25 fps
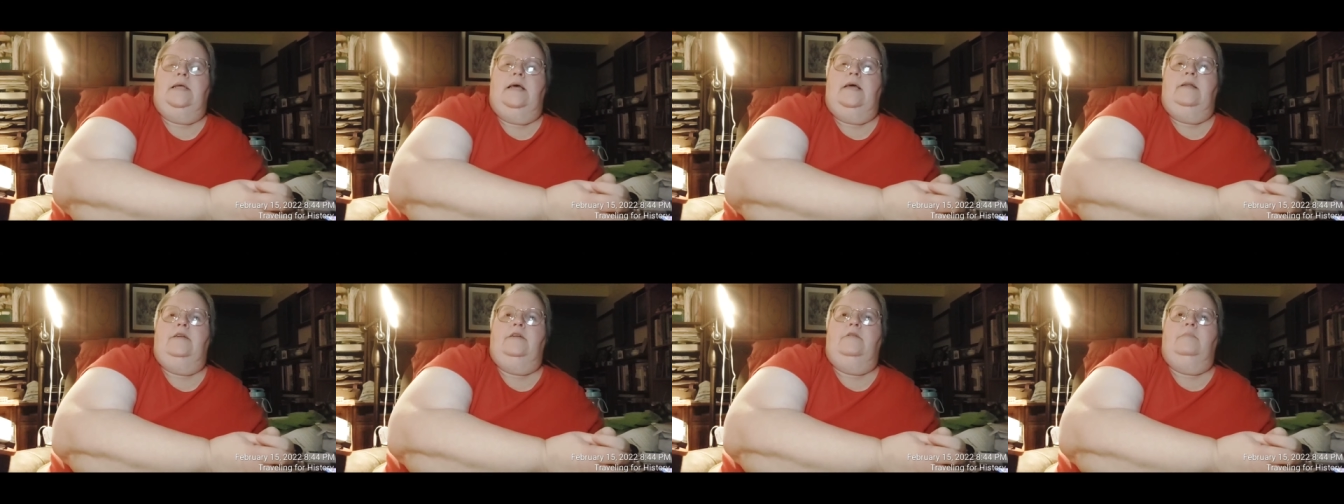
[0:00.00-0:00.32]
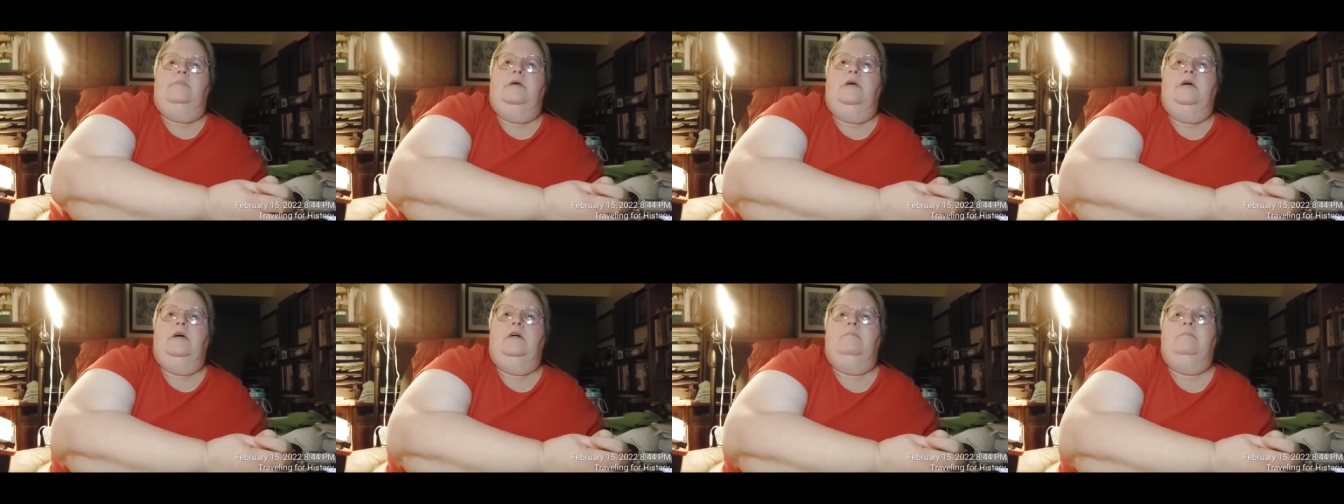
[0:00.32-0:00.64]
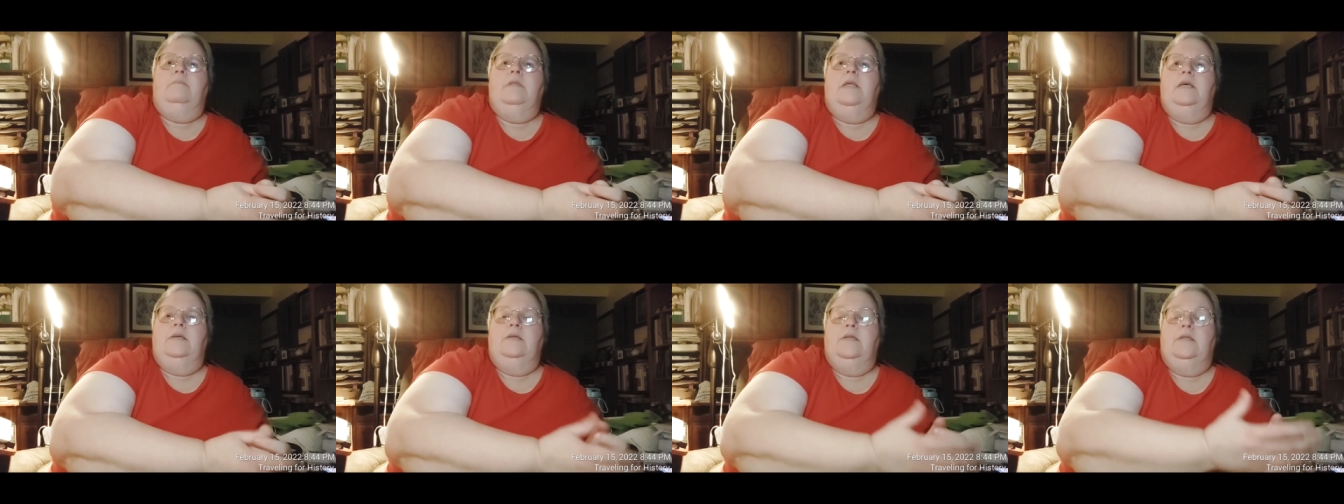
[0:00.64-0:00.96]
standard
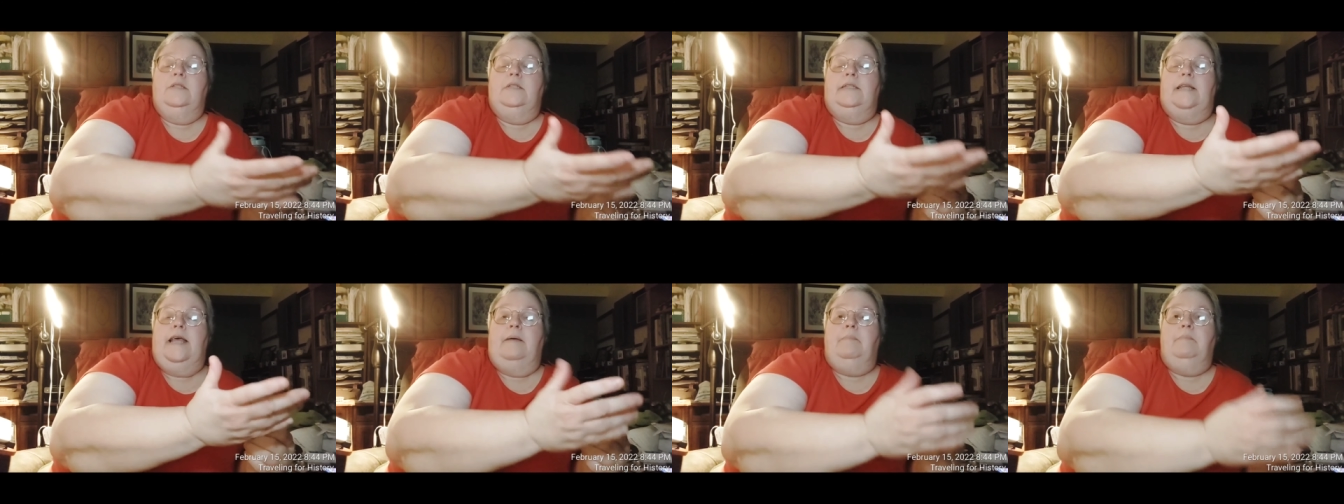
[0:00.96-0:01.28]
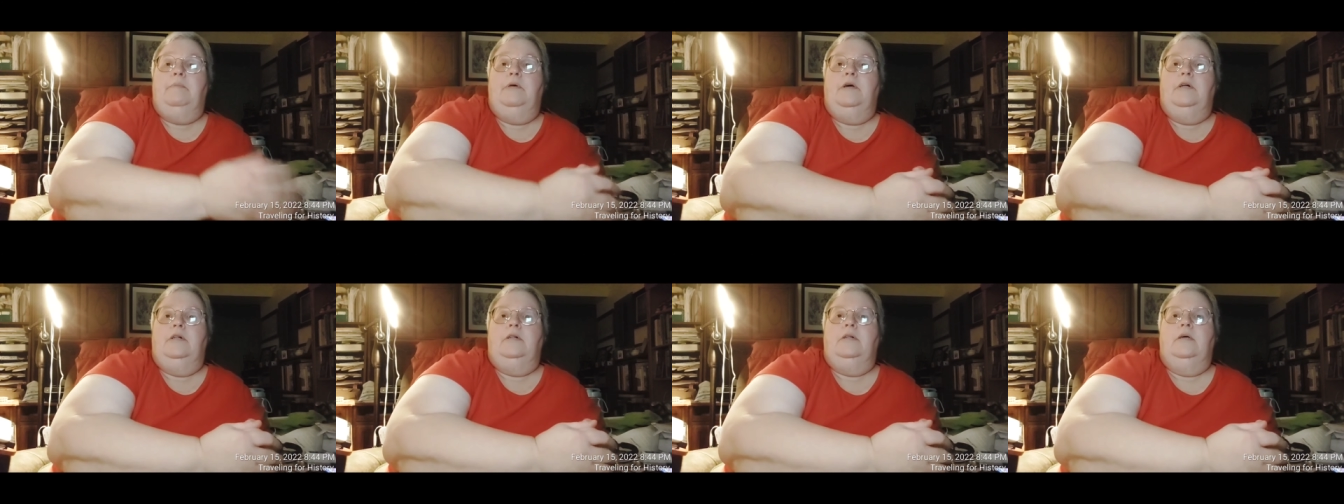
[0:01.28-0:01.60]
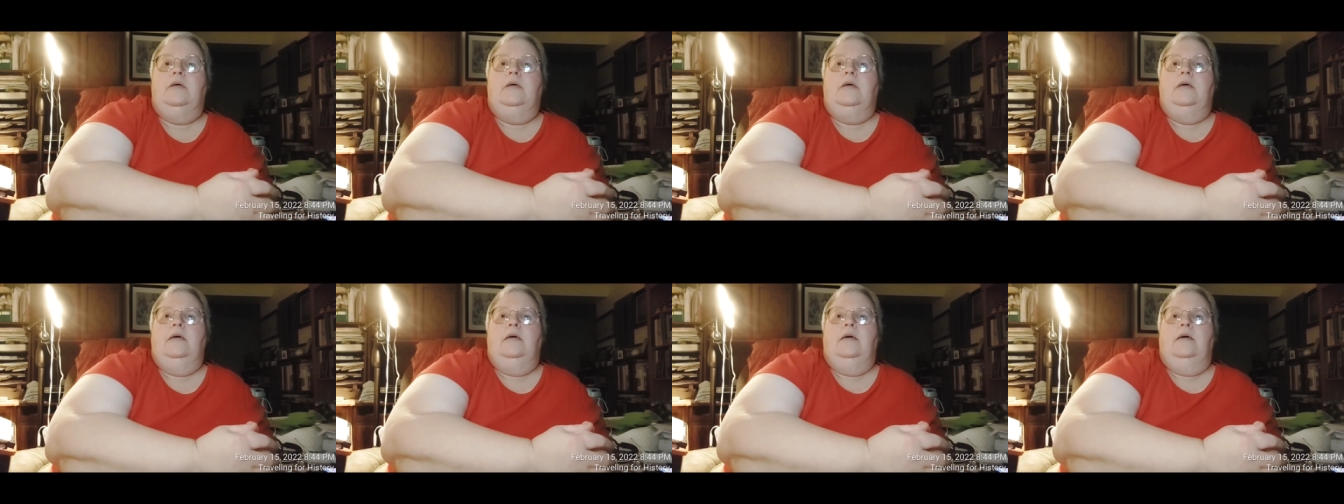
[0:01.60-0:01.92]
mill, the stamp
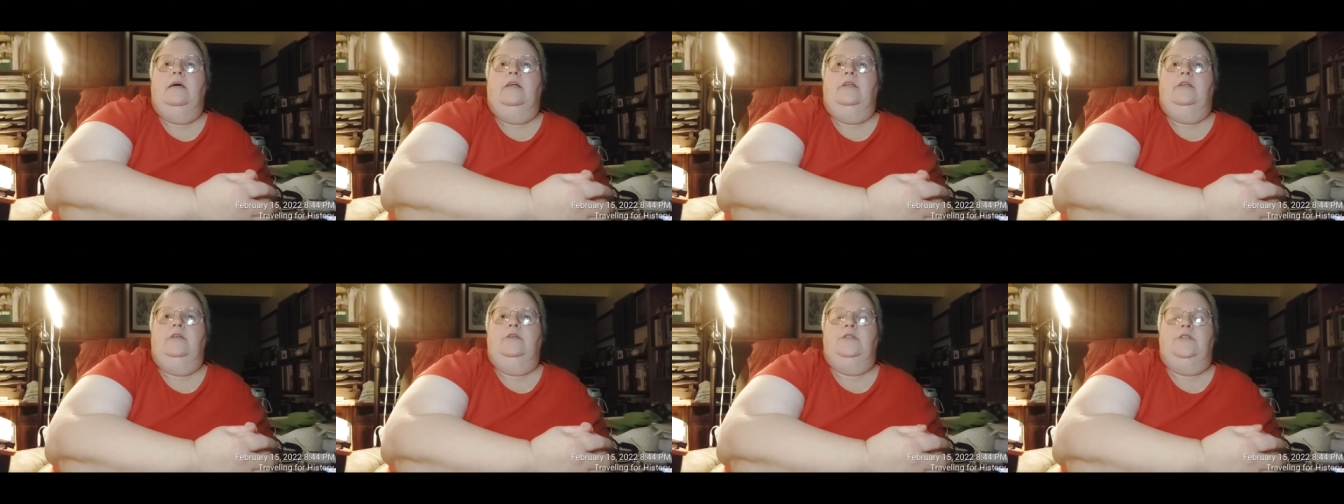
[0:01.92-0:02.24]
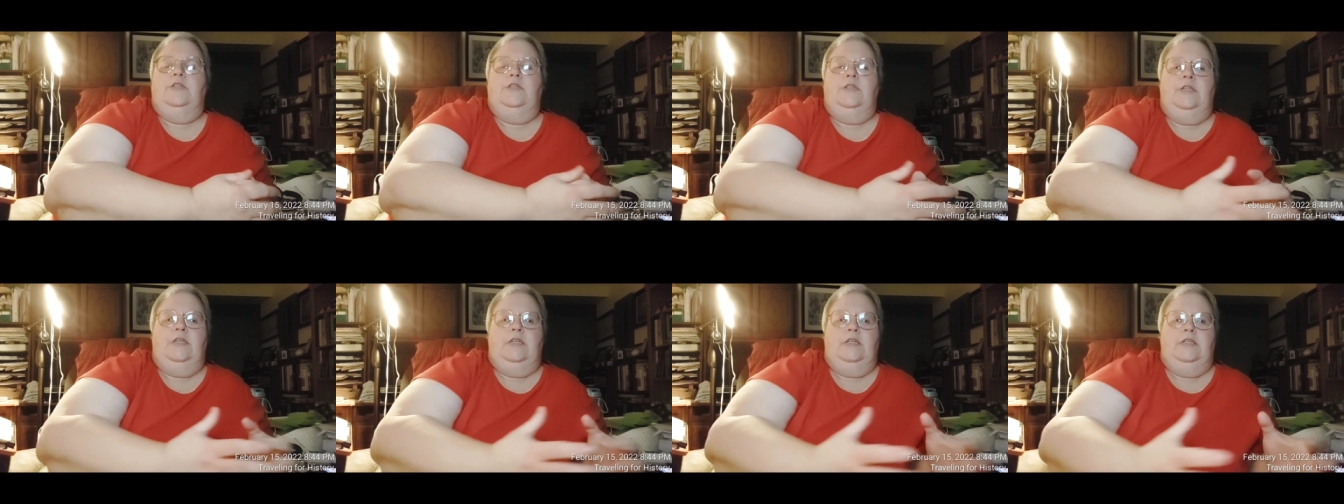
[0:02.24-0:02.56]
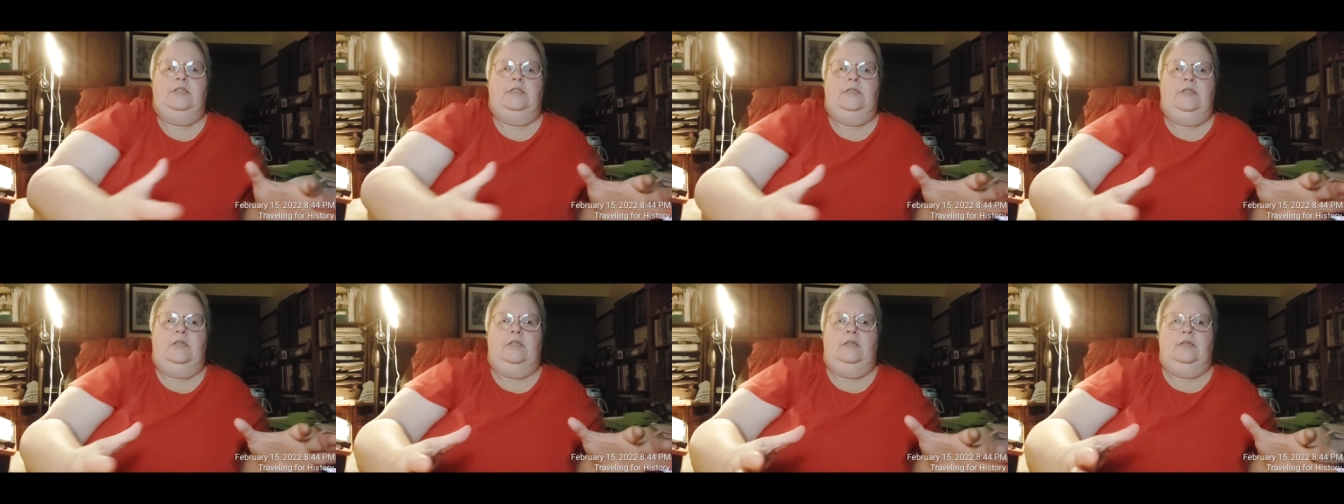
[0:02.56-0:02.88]
mill, and you'll see
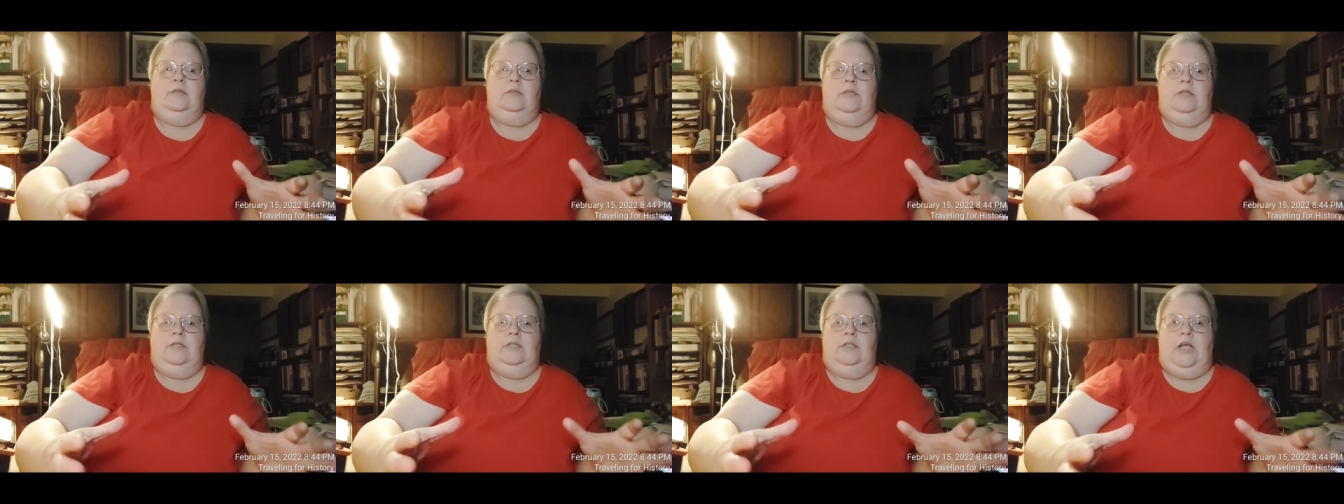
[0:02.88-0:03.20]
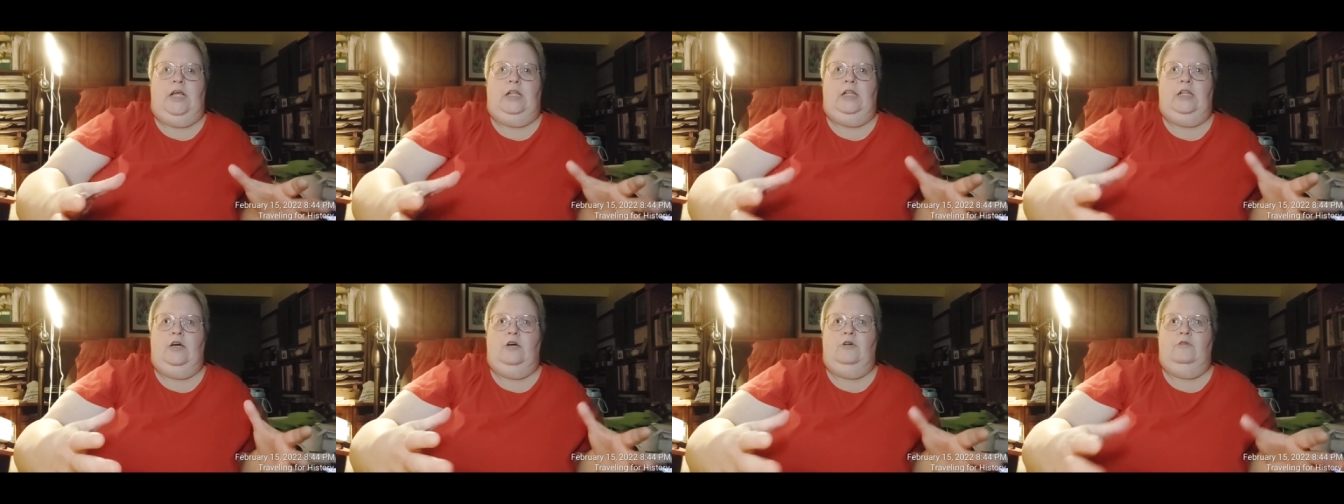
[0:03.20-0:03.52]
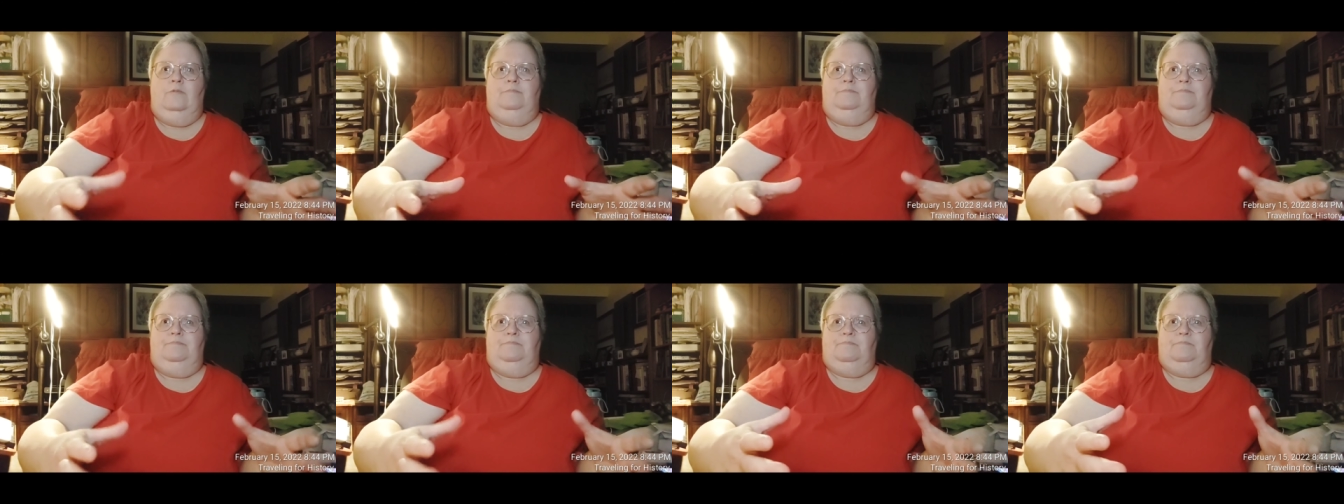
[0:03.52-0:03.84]
these
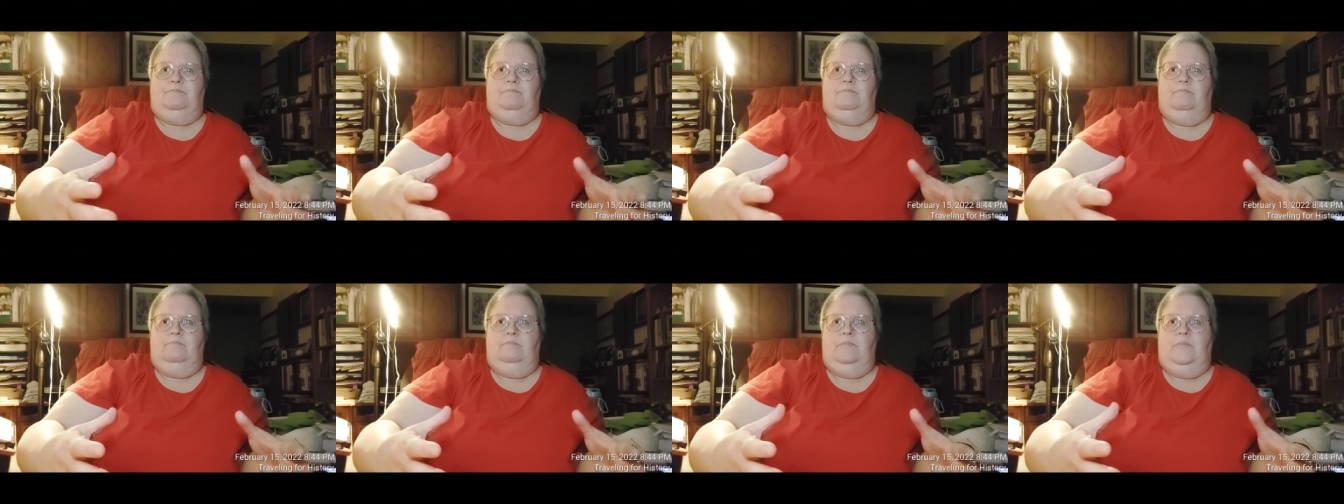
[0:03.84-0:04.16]
yellow